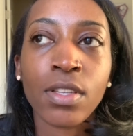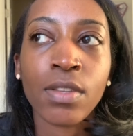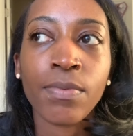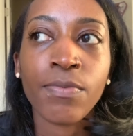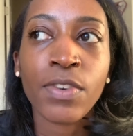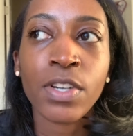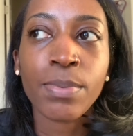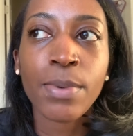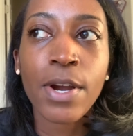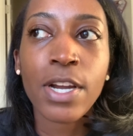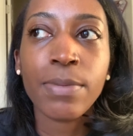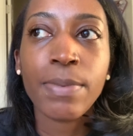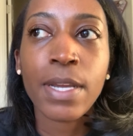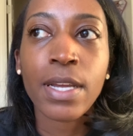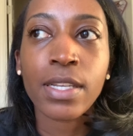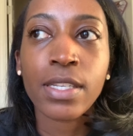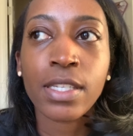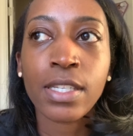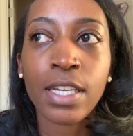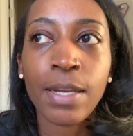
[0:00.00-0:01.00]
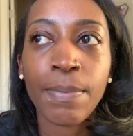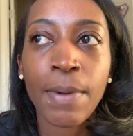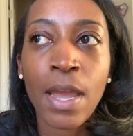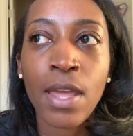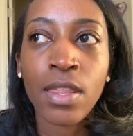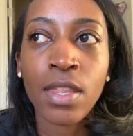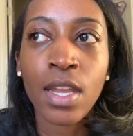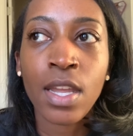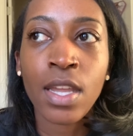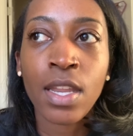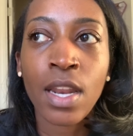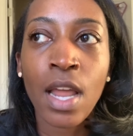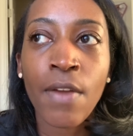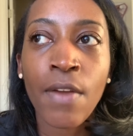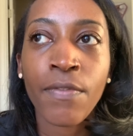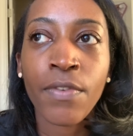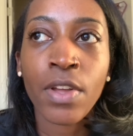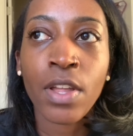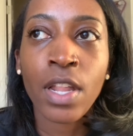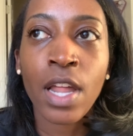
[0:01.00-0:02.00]
first part is being asleep, and then I
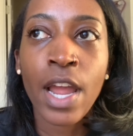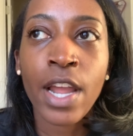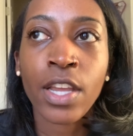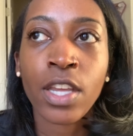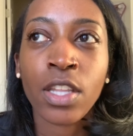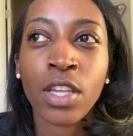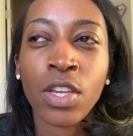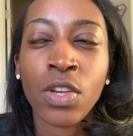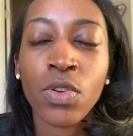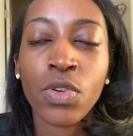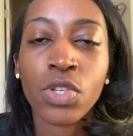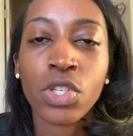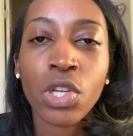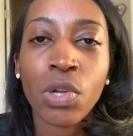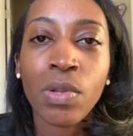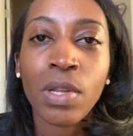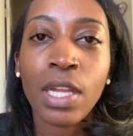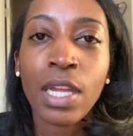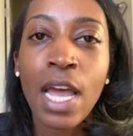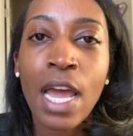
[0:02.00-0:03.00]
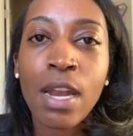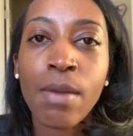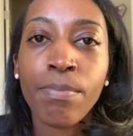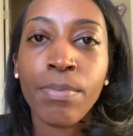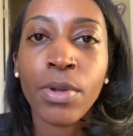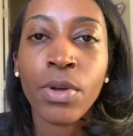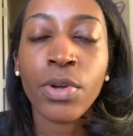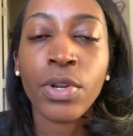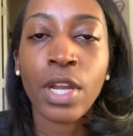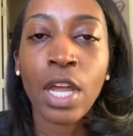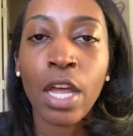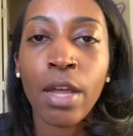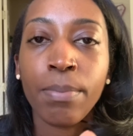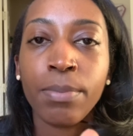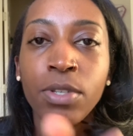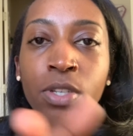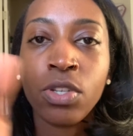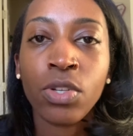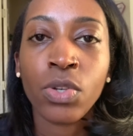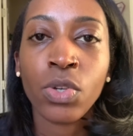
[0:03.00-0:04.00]
feel like you slowly kind of build up
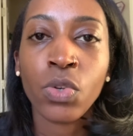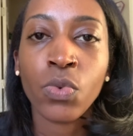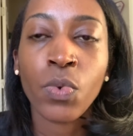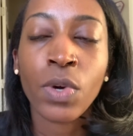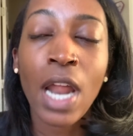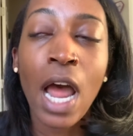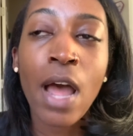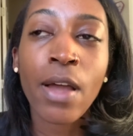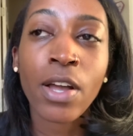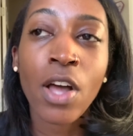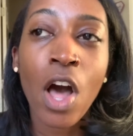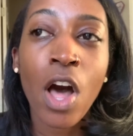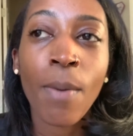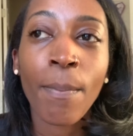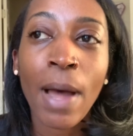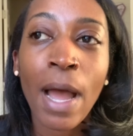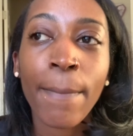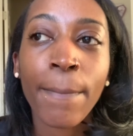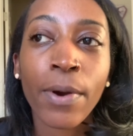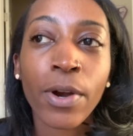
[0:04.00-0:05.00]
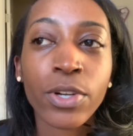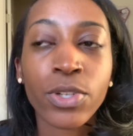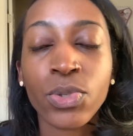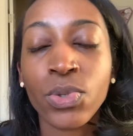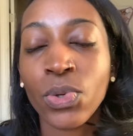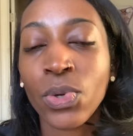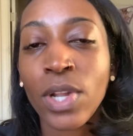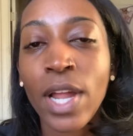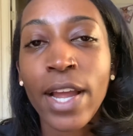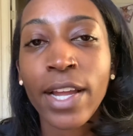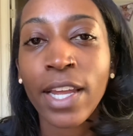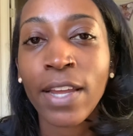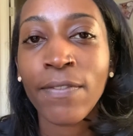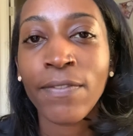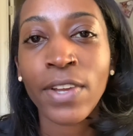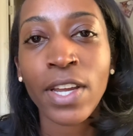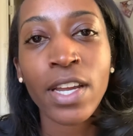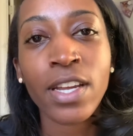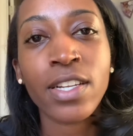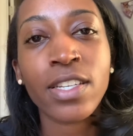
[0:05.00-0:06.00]
to what I call my personal like
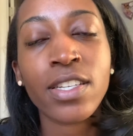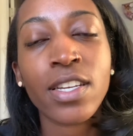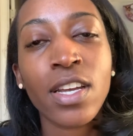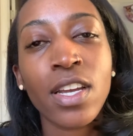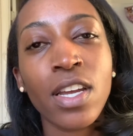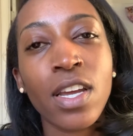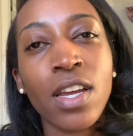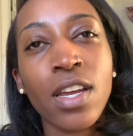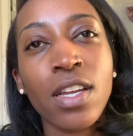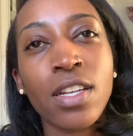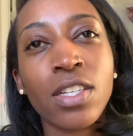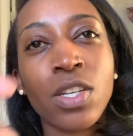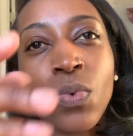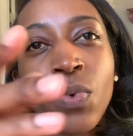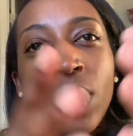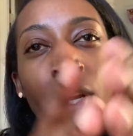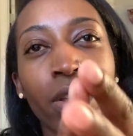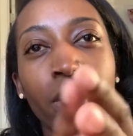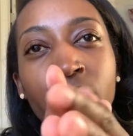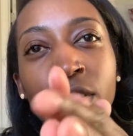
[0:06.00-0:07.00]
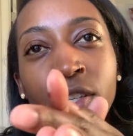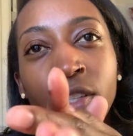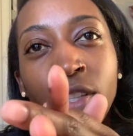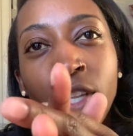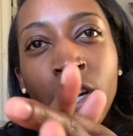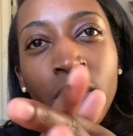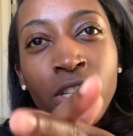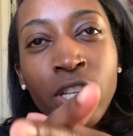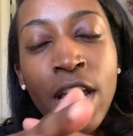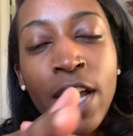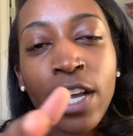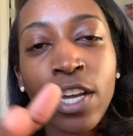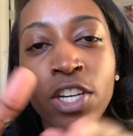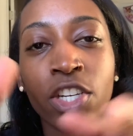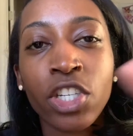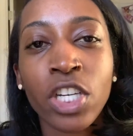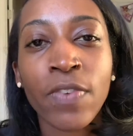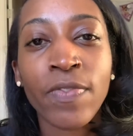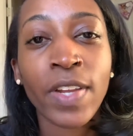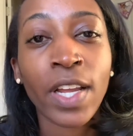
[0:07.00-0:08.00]
event, to where there's like a
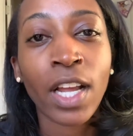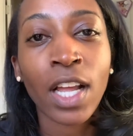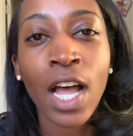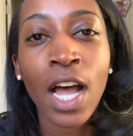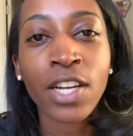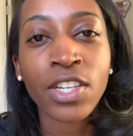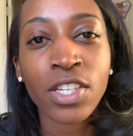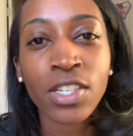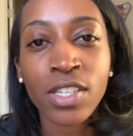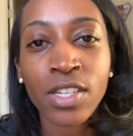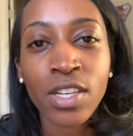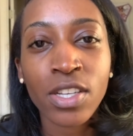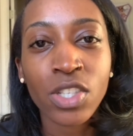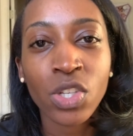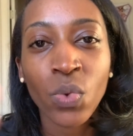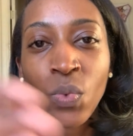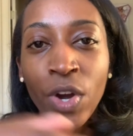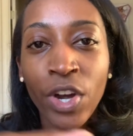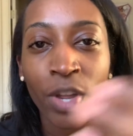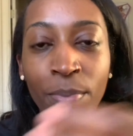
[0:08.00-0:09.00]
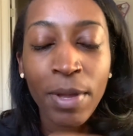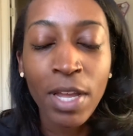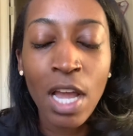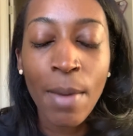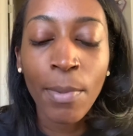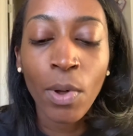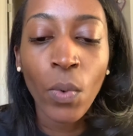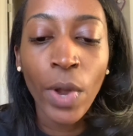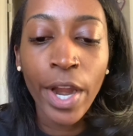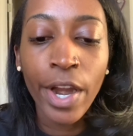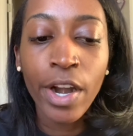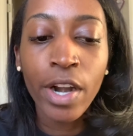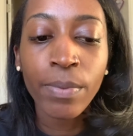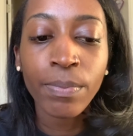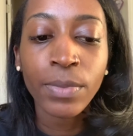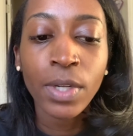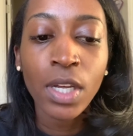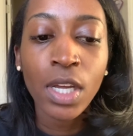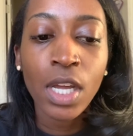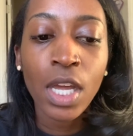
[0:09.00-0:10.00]
shift in consciousness to where you become aware.
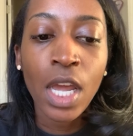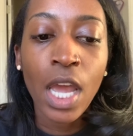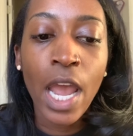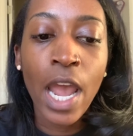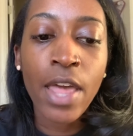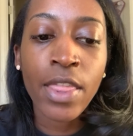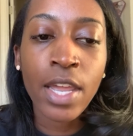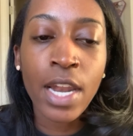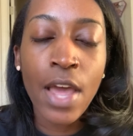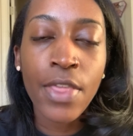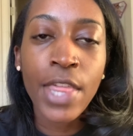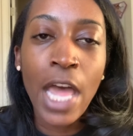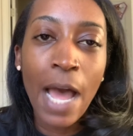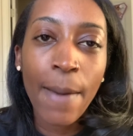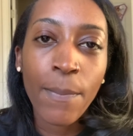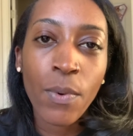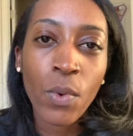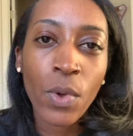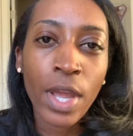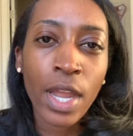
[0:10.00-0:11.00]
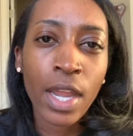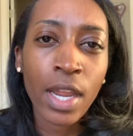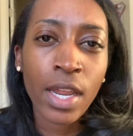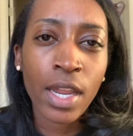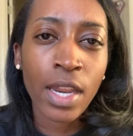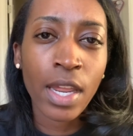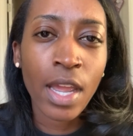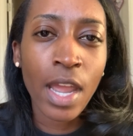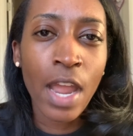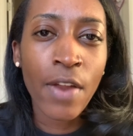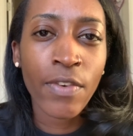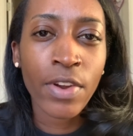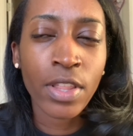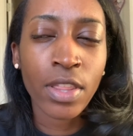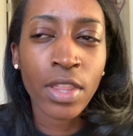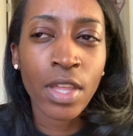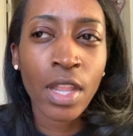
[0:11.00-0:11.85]
And then at that point, you